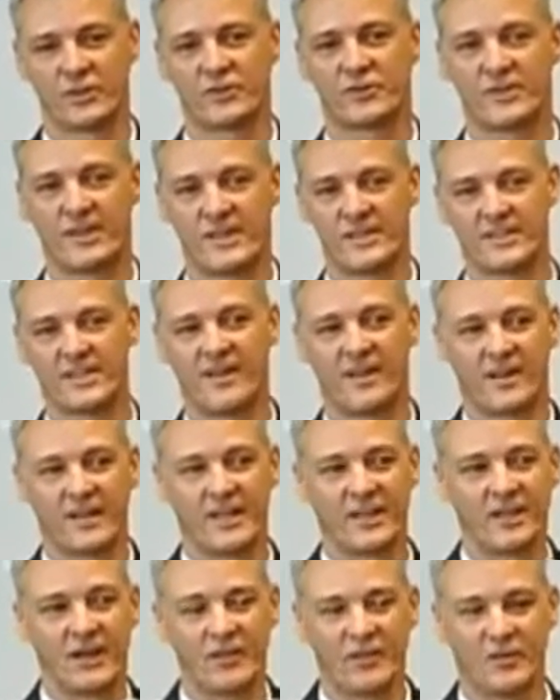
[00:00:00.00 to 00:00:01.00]
try and
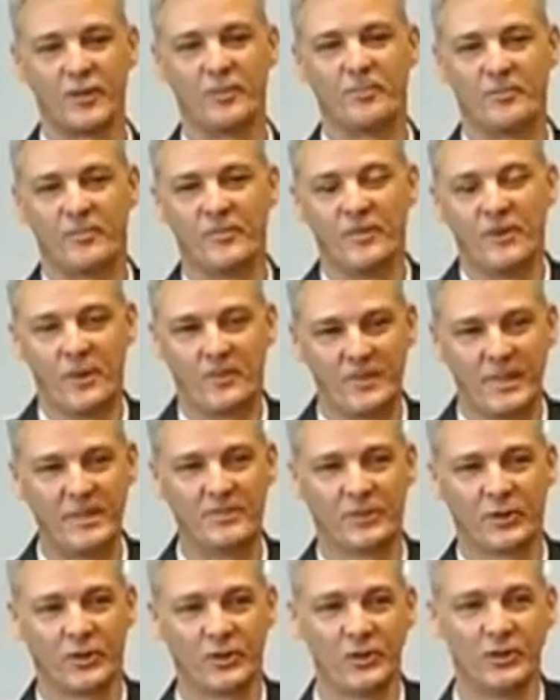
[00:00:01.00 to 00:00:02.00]
target the
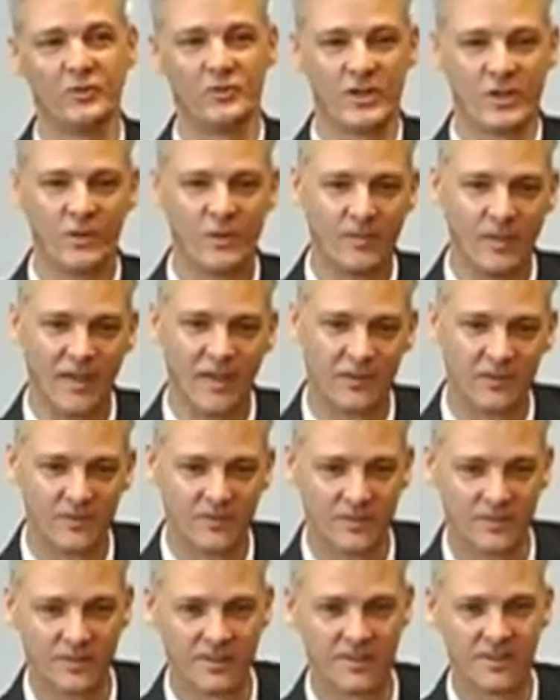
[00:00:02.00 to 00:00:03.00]
people you know
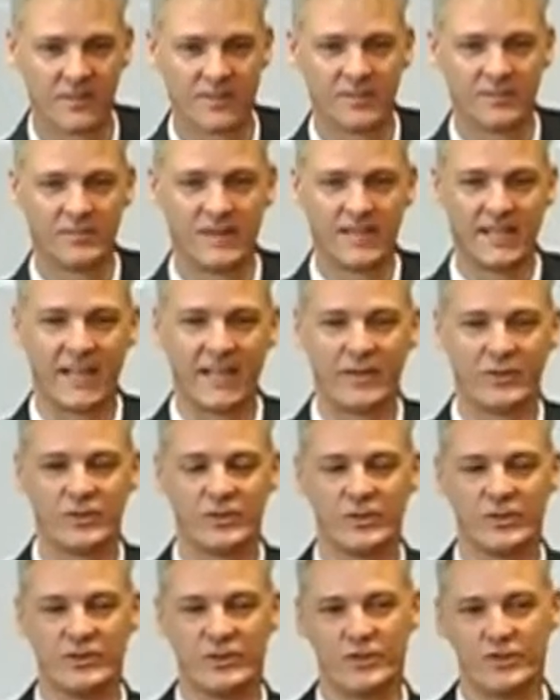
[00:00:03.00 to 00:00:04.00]
about, but how
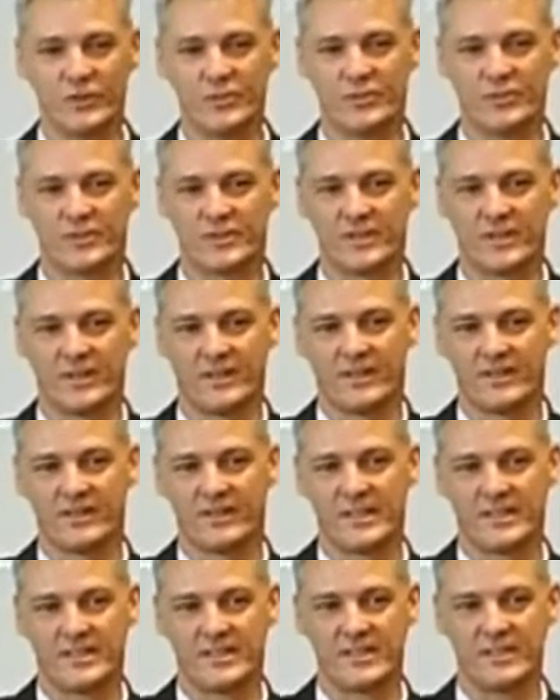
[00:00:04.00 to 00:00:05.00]
do you use
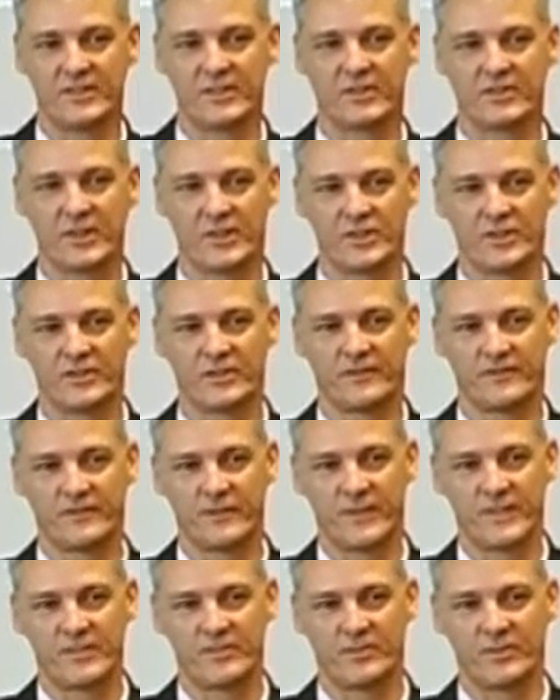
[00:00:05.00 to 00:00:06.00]
this integration to
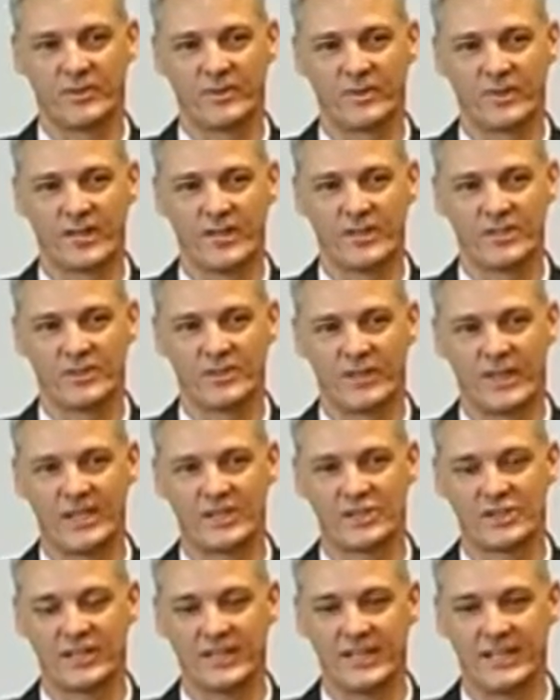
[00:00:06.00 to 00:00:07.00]
Facebook to
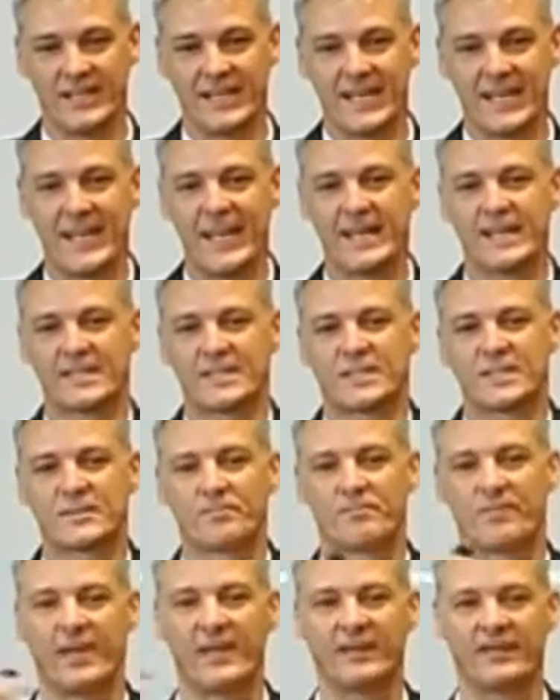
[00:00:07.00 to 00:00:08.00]
actually
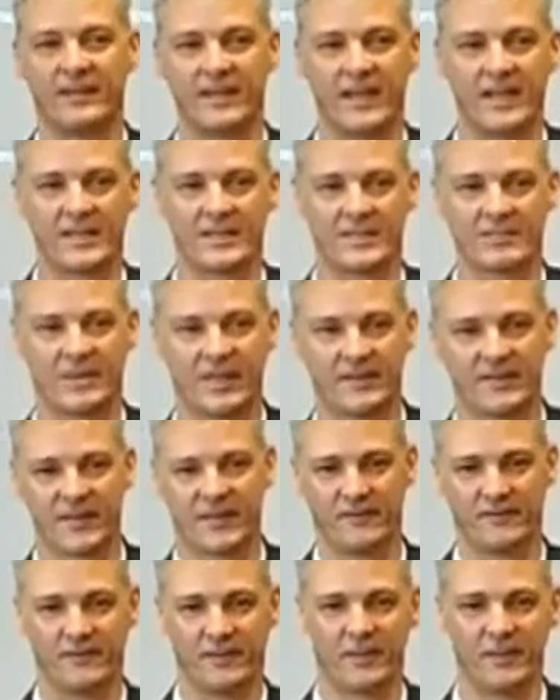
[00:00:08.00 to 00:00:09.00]
expand
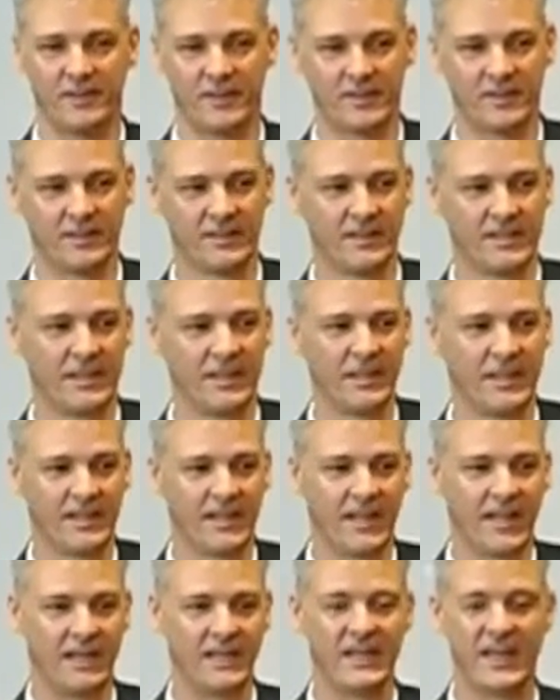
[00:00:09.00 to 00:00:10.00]
that further
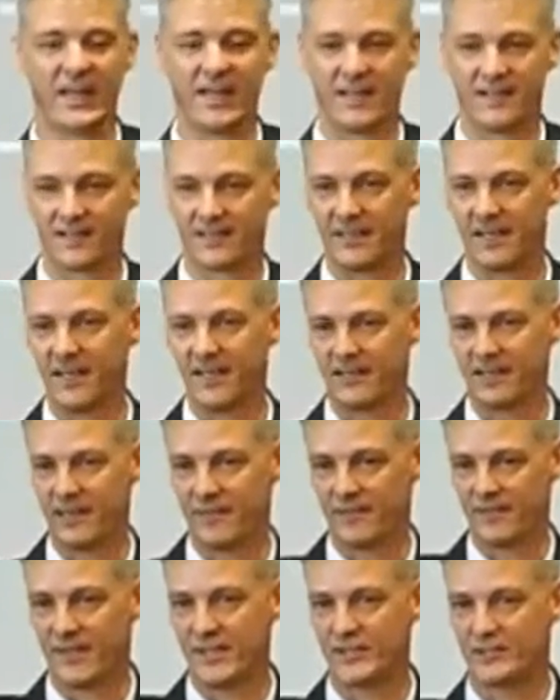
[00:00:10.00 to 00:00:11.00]
and
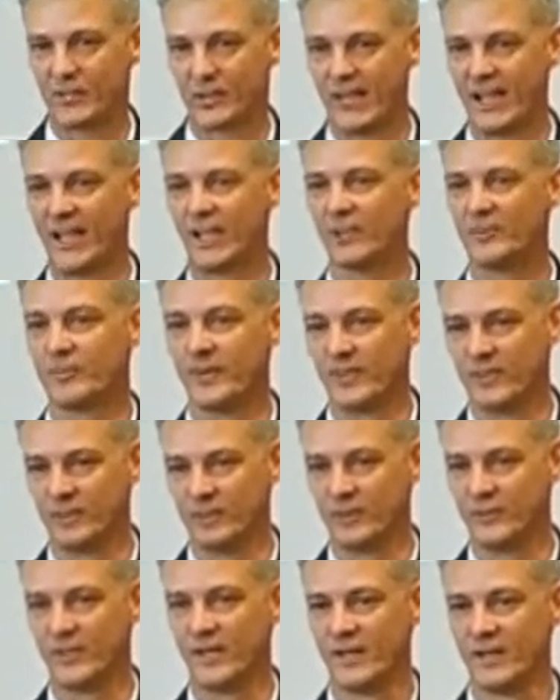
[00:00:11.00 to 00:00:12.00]
get Facebook helping
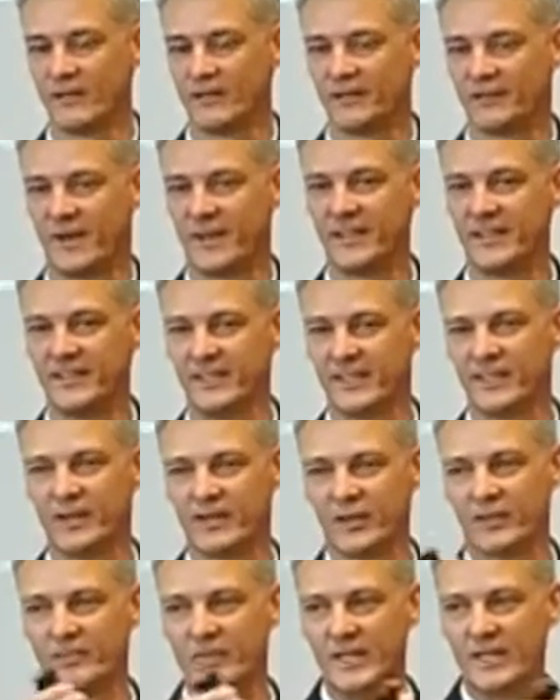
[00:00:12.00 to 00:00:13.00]
you finding
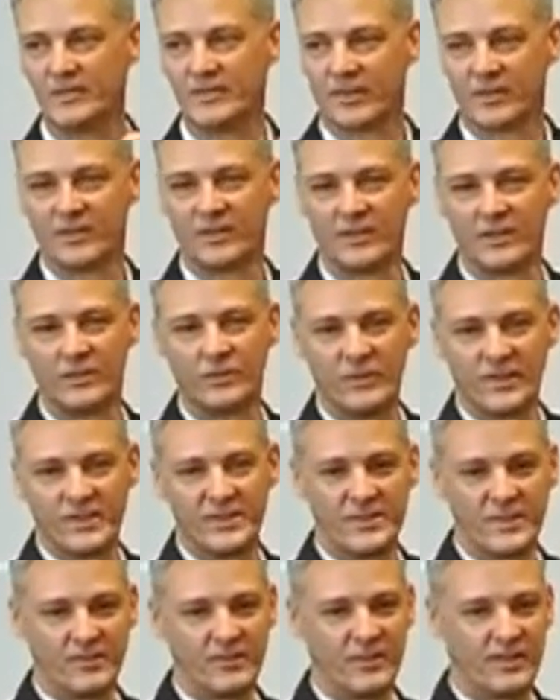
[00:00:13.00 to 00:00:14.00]
other people with
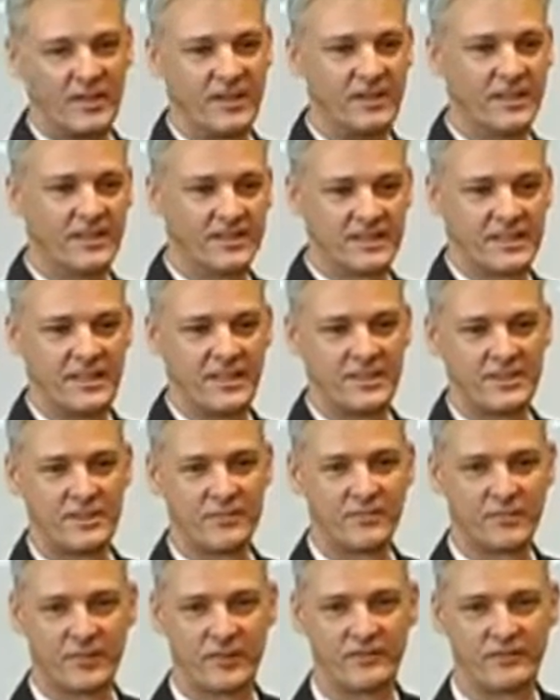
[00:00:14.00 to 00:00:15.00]
similar tastes
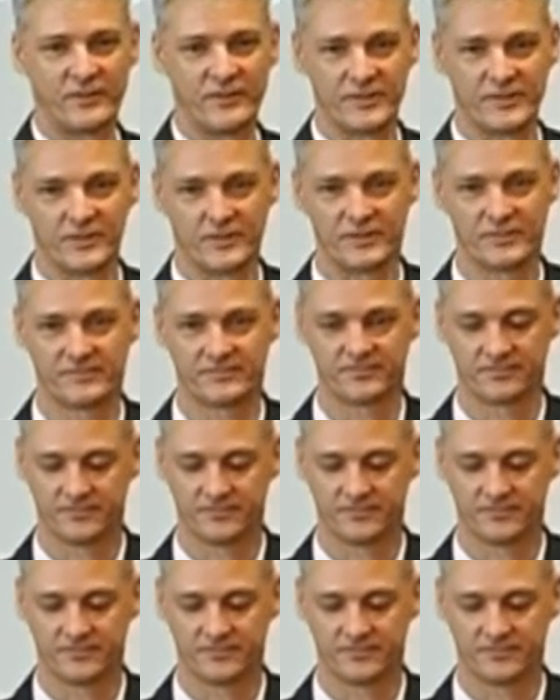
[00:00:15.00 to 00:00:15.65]
and preferences.